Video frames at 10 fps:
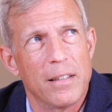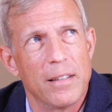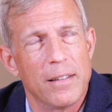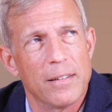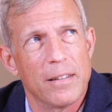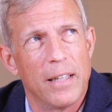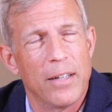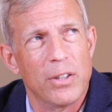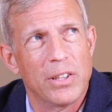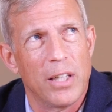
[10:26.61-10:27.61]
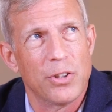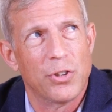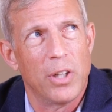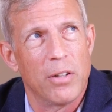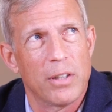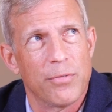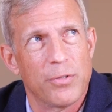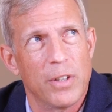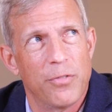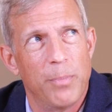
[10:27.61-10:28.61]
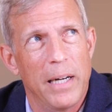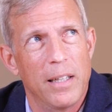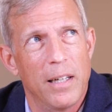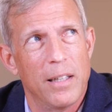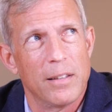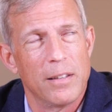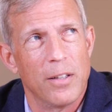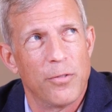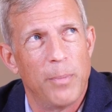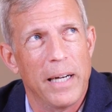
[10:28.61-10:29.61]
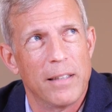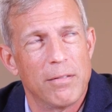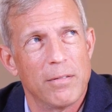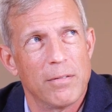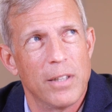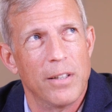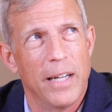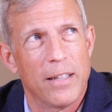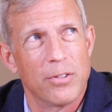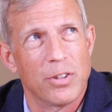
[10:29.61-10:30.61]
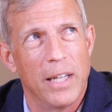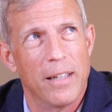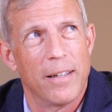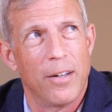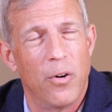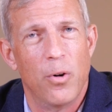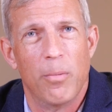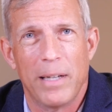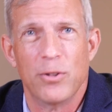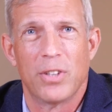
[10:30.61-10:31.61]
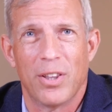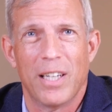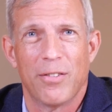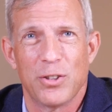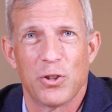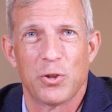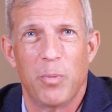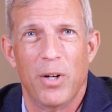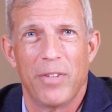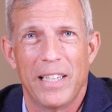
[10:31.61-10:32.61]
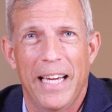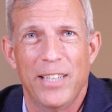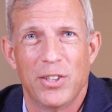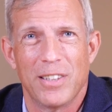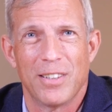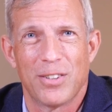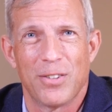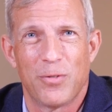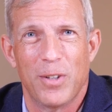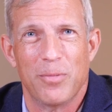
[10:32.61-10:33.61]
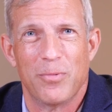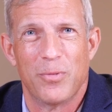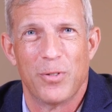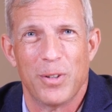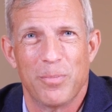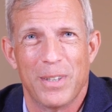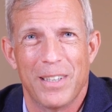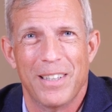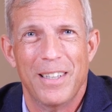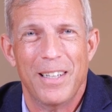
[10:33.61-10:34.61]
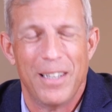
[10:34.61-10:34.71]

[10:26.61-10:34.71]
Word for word: you know, and I always tell this joke: if if my uh, you know if my internet goes down at home, I used to think of it as a small vacation because from from uh,